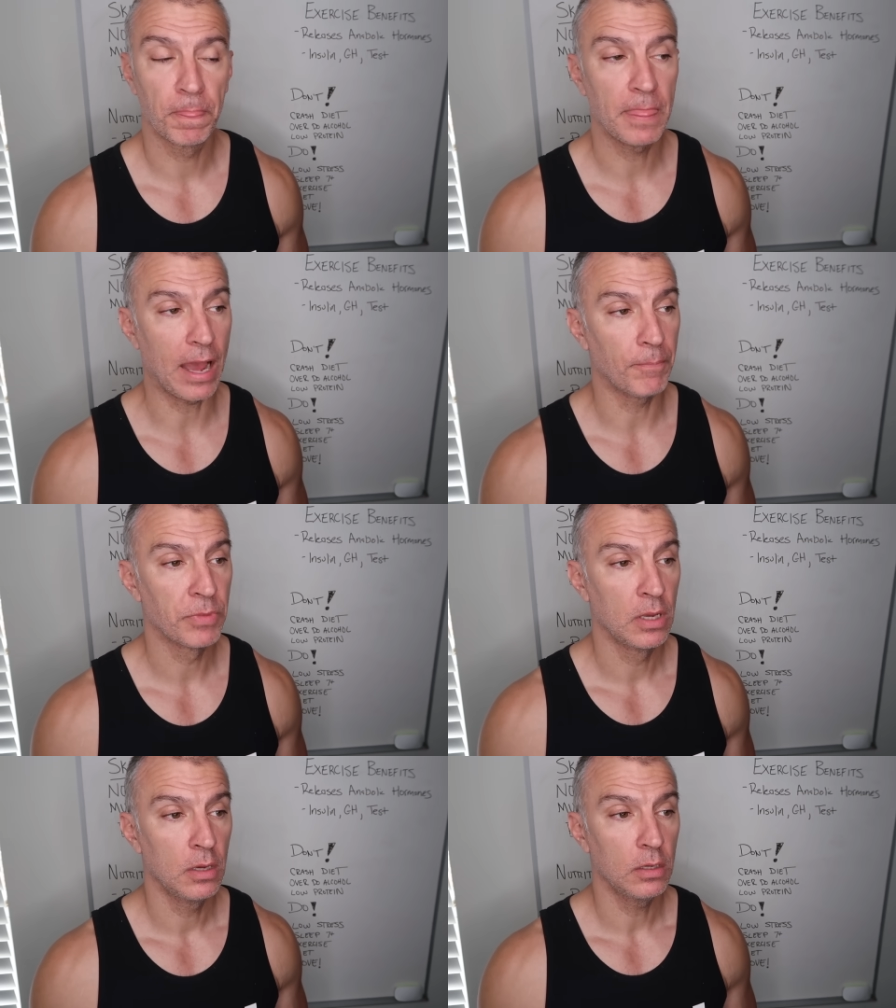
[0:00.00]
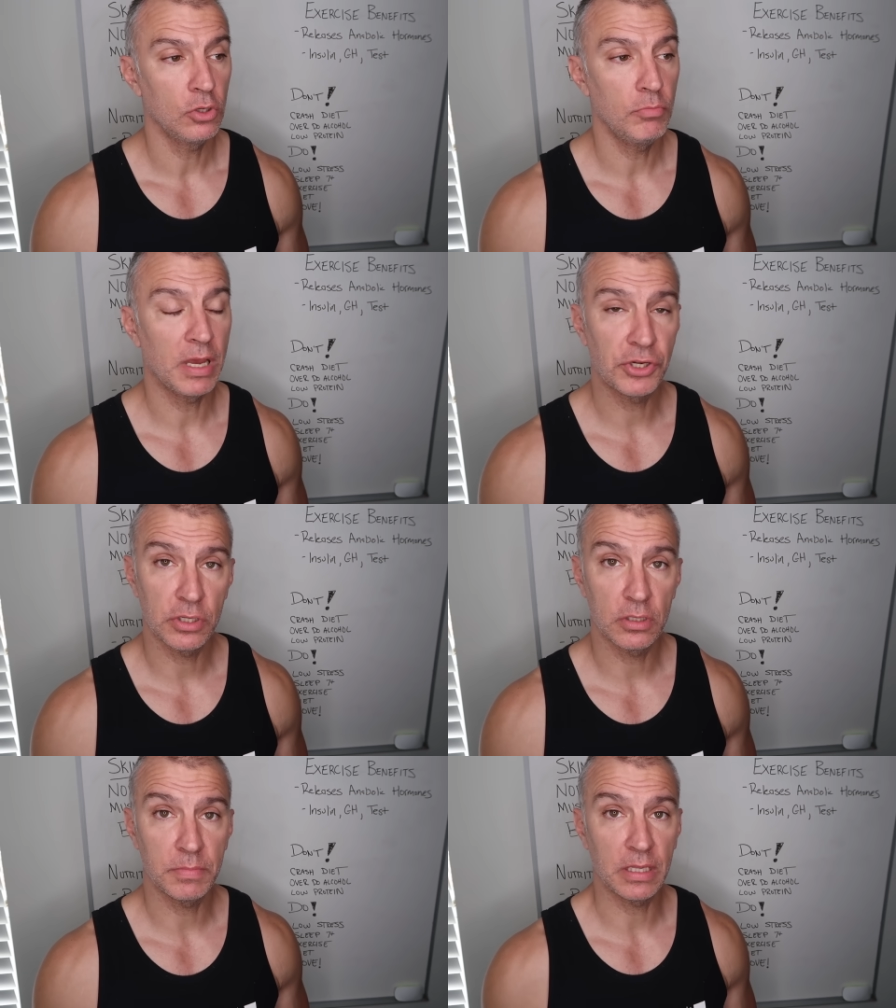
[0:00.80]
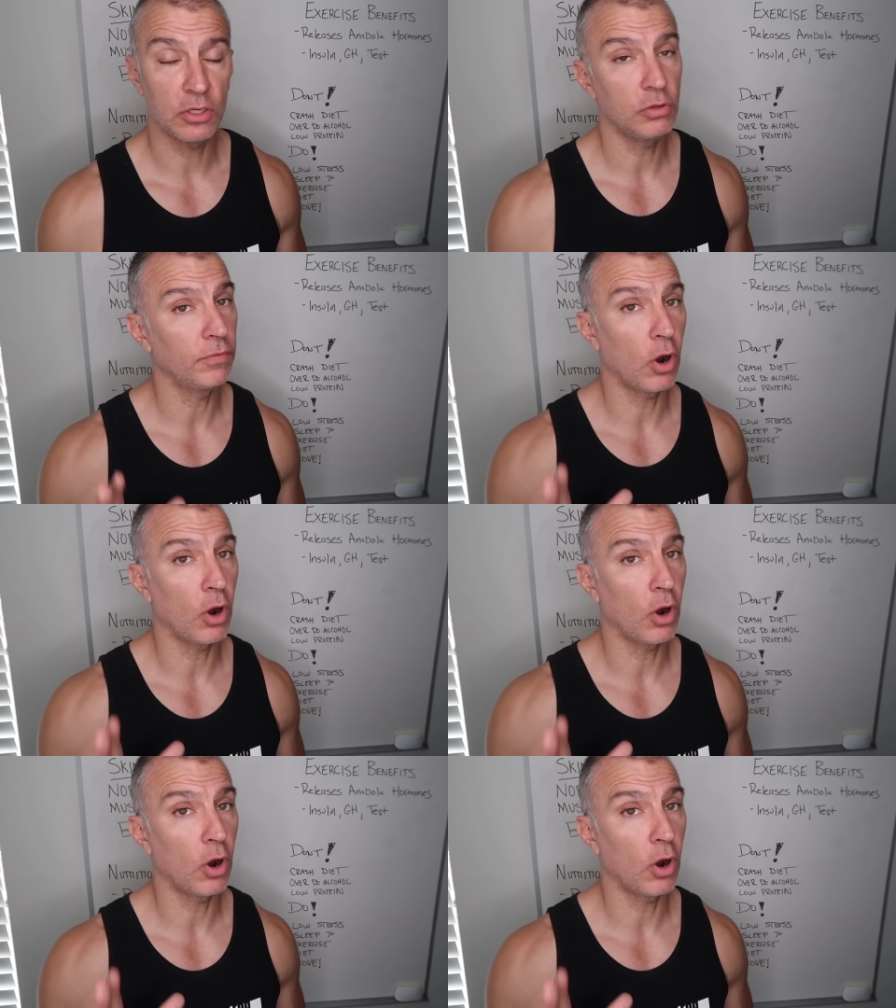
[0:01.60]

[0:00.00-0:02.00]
Now, you mentioned to me that you've